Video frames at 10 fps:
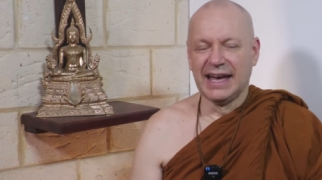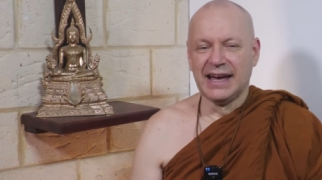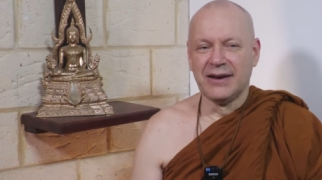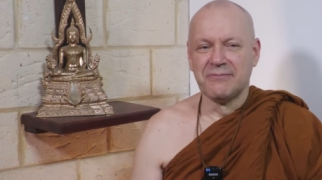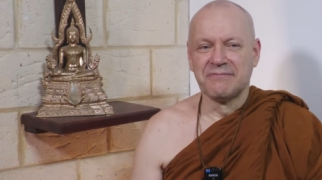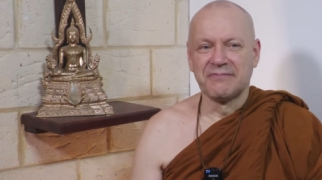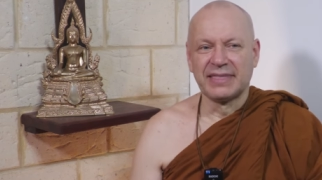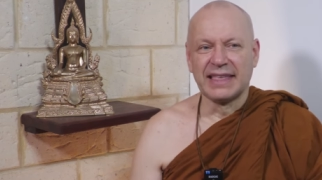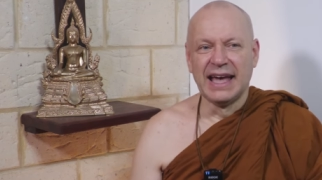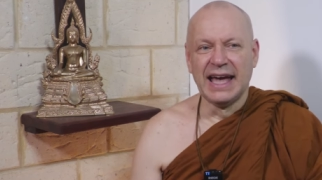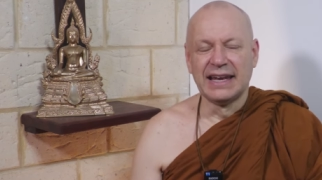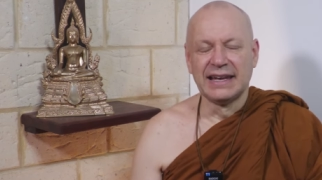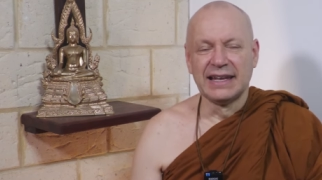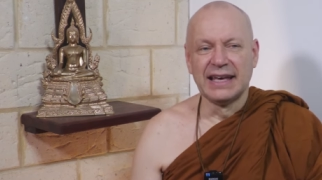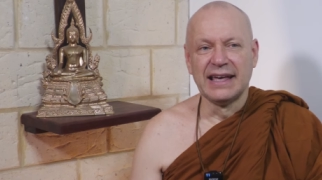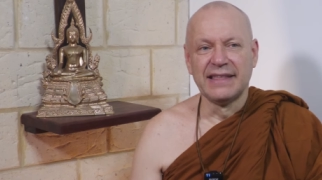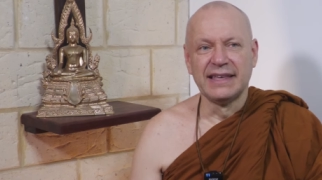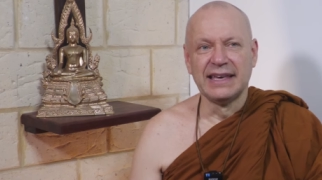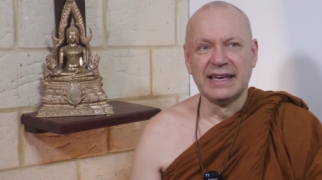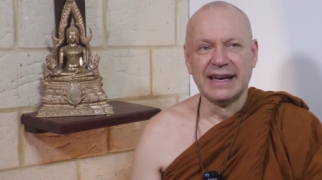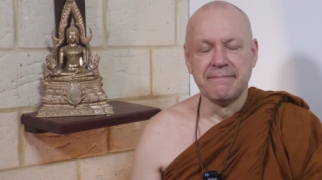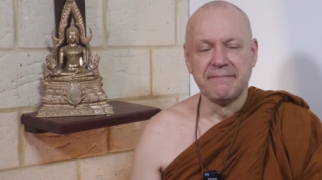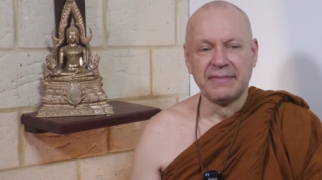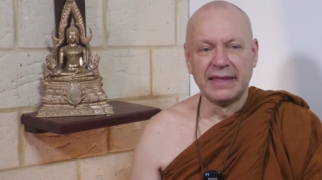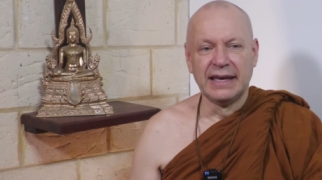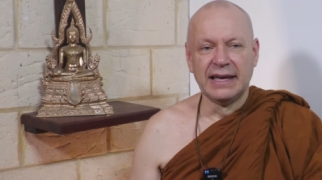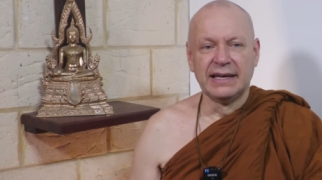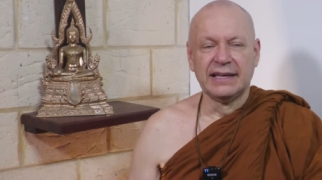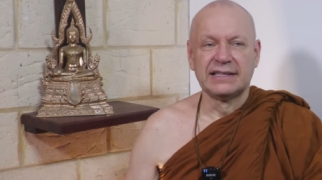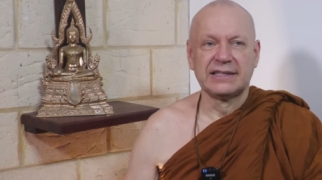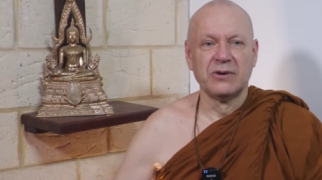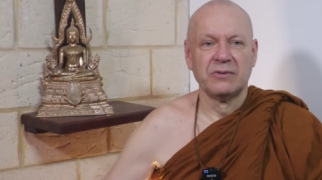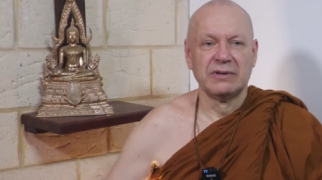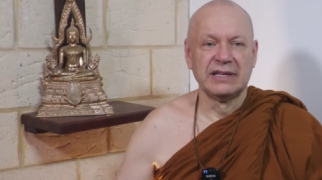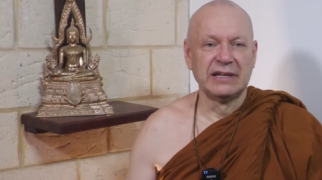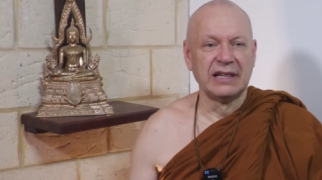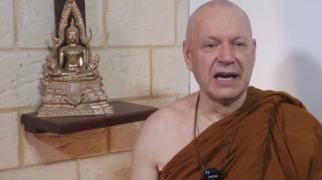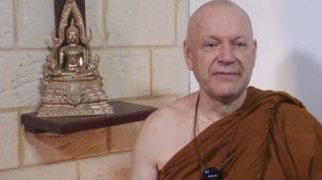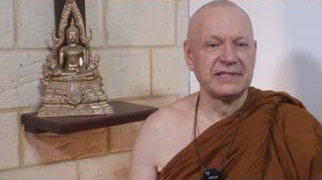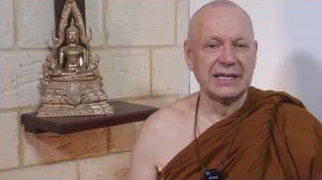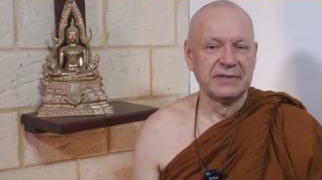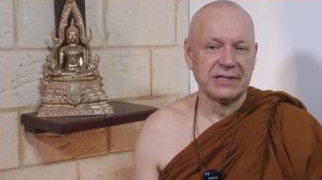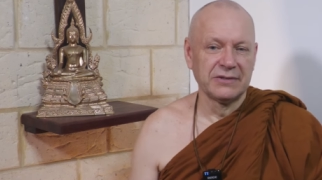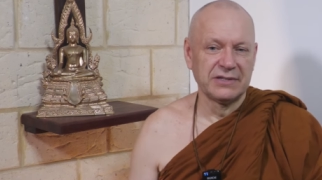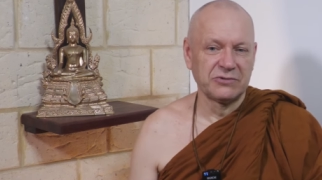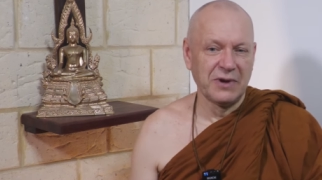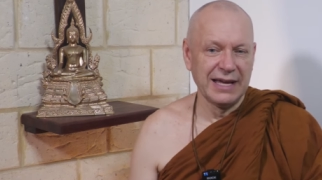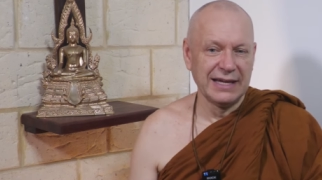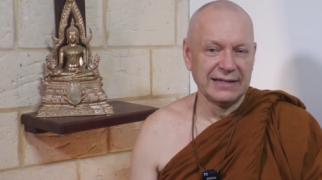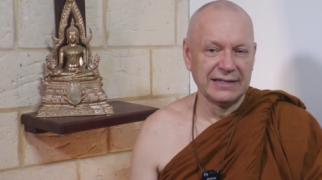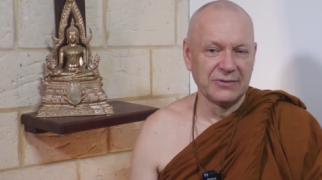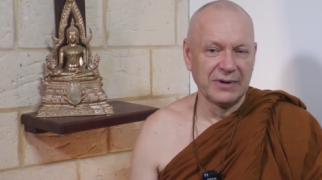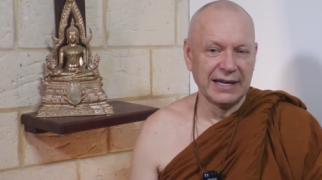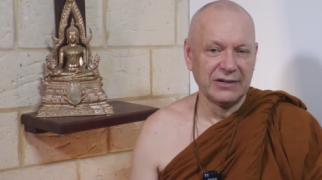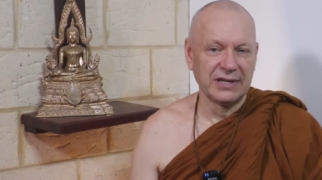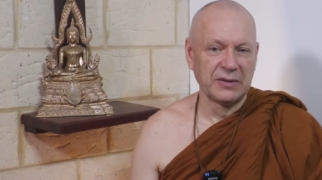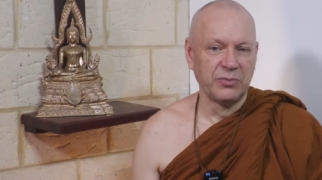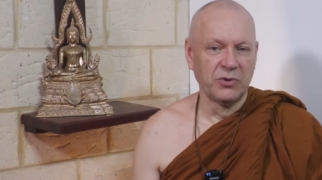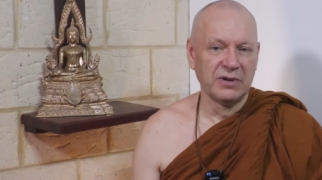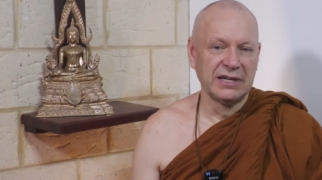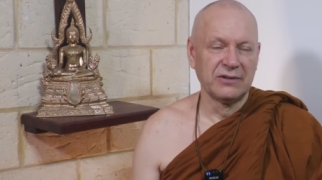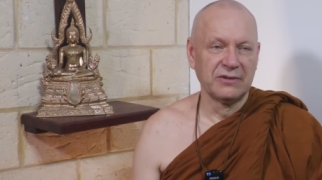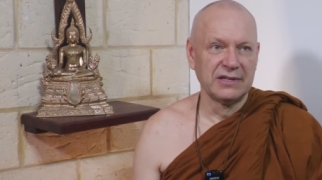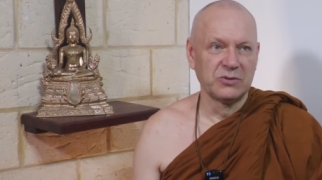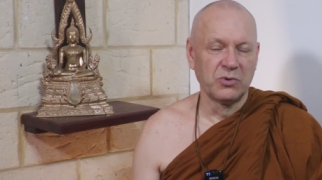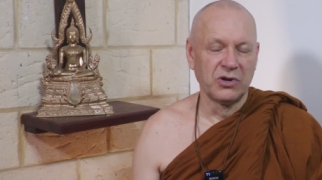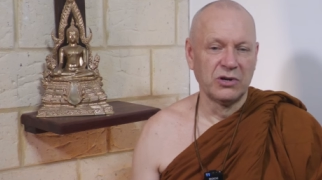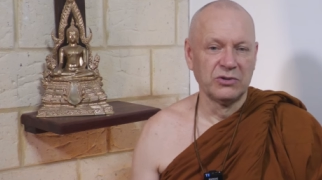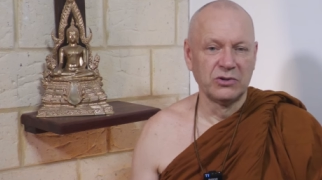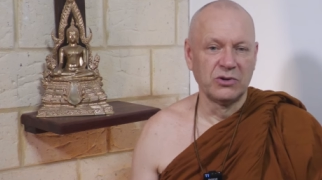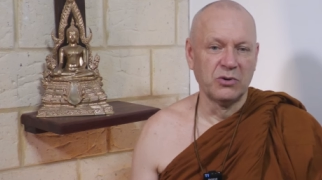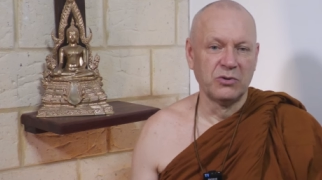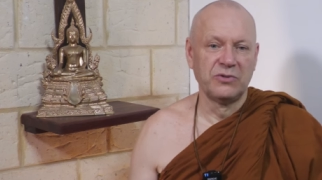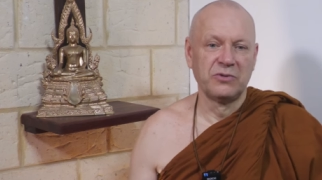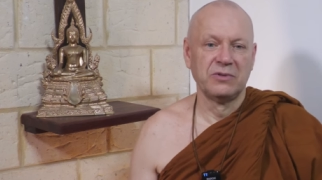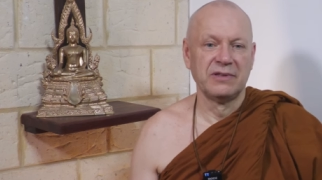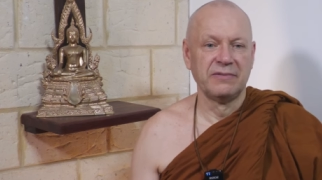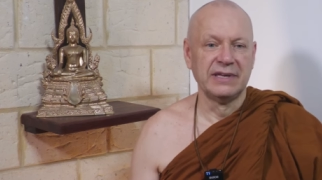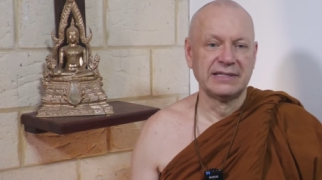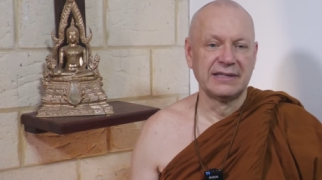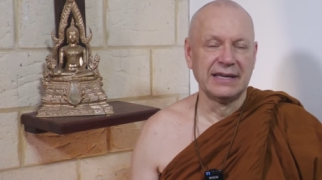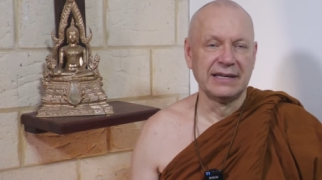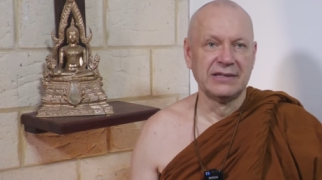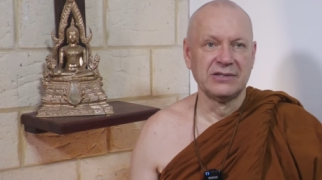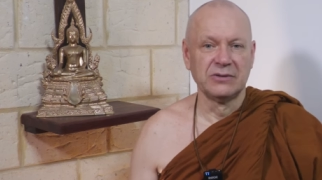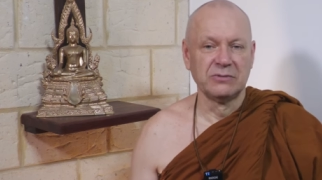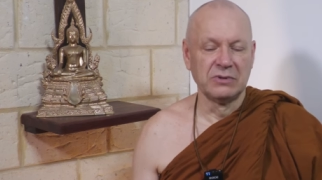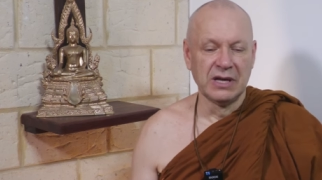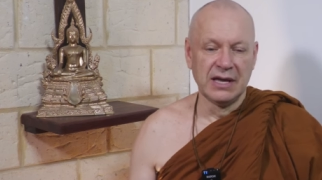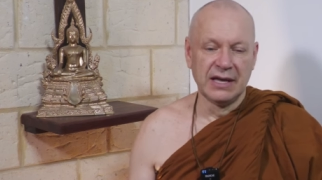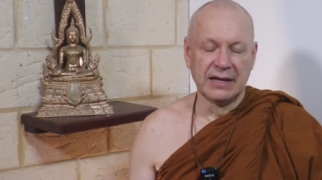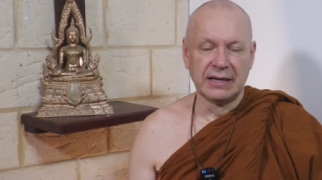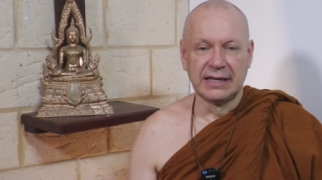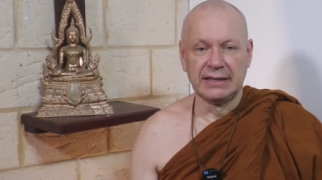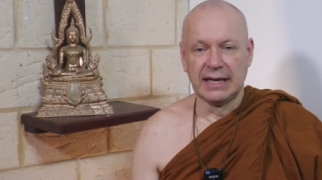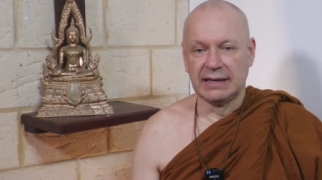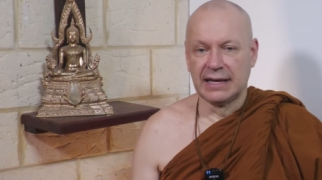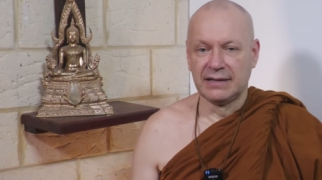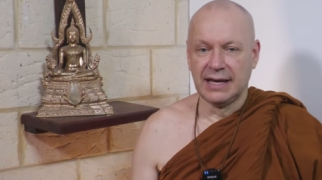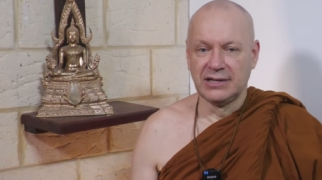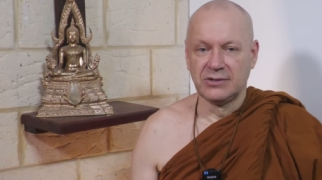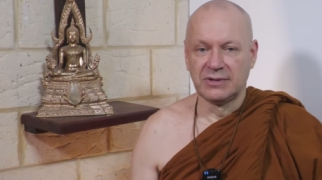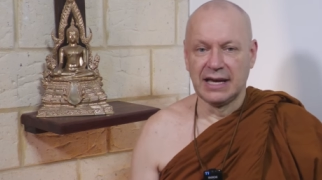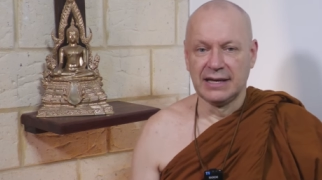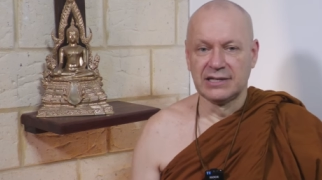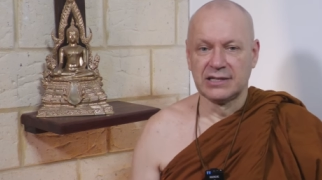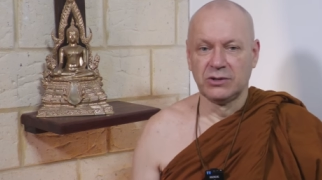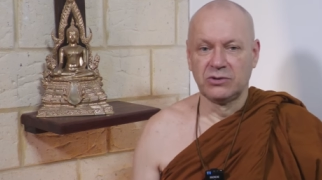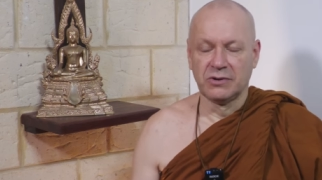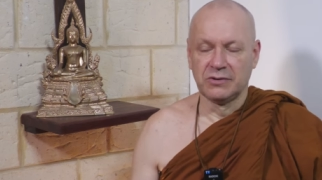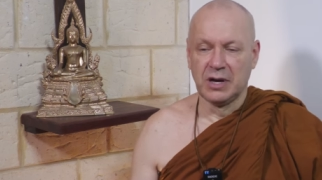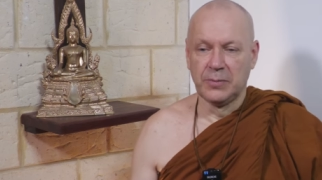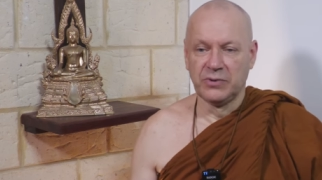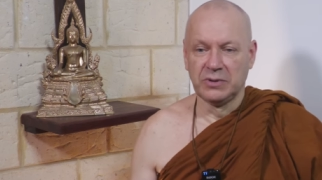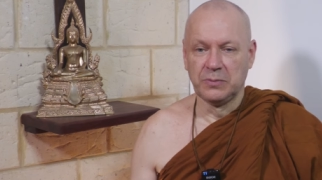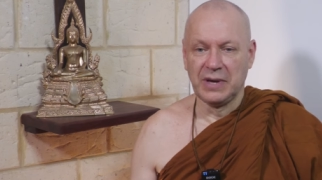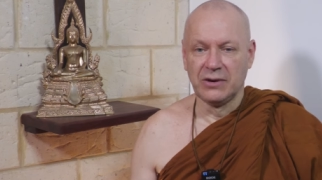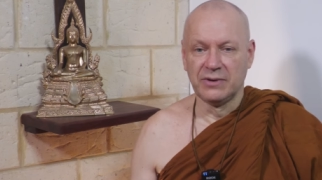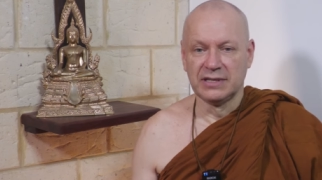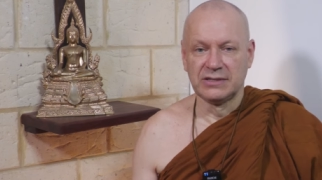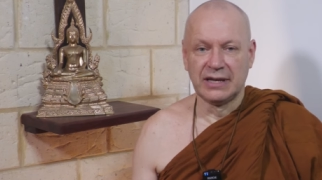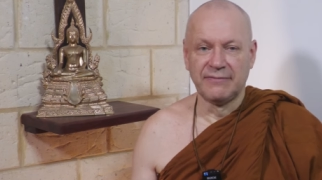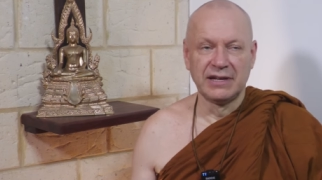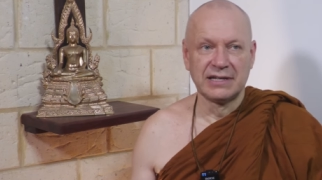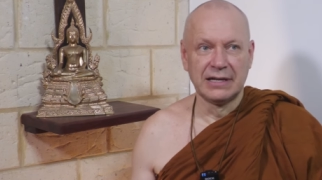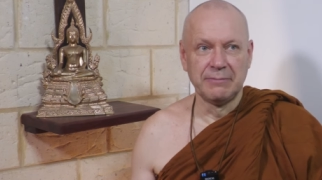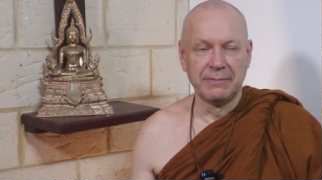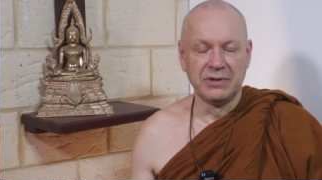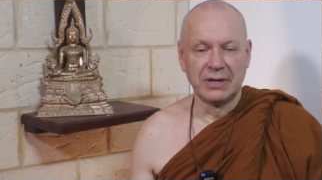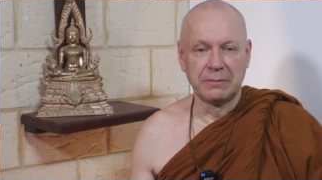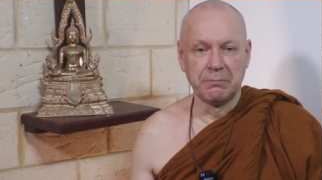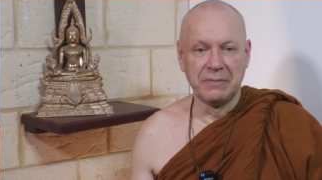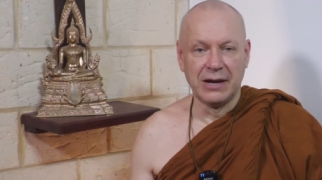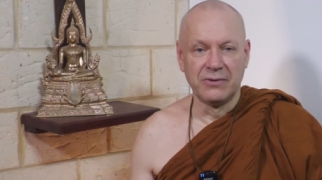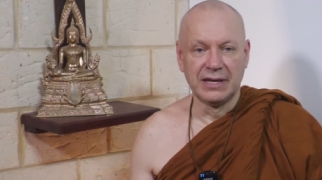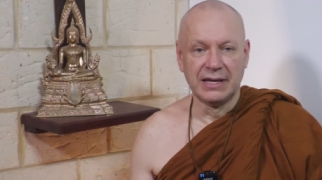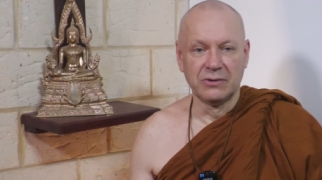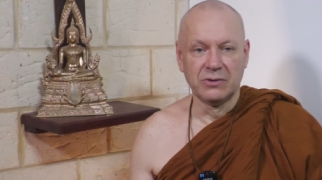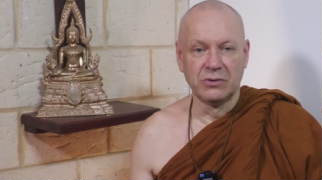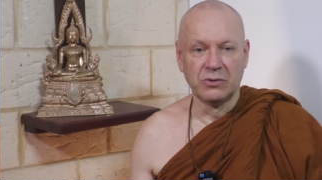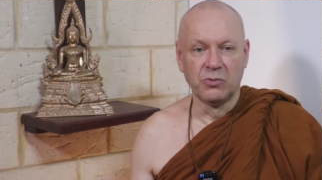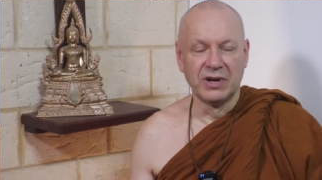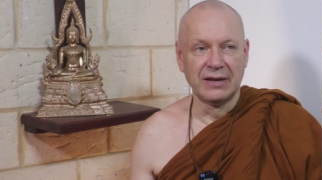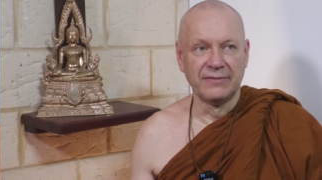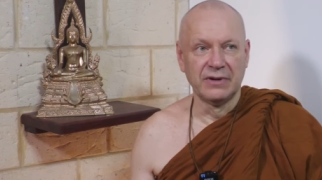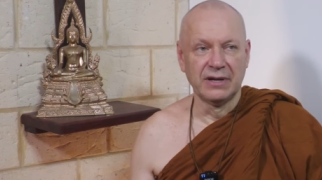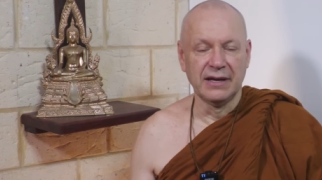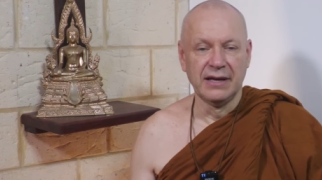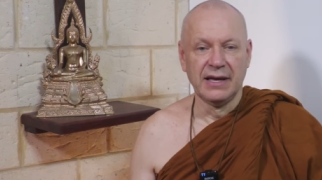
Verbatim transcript: Um, and uh, the um, so life seems so strange, right? You get born into this world, you go through the, these things, you uh, get an education, you grow up with your parents, eventually maybe you get married or, or whatever, uh,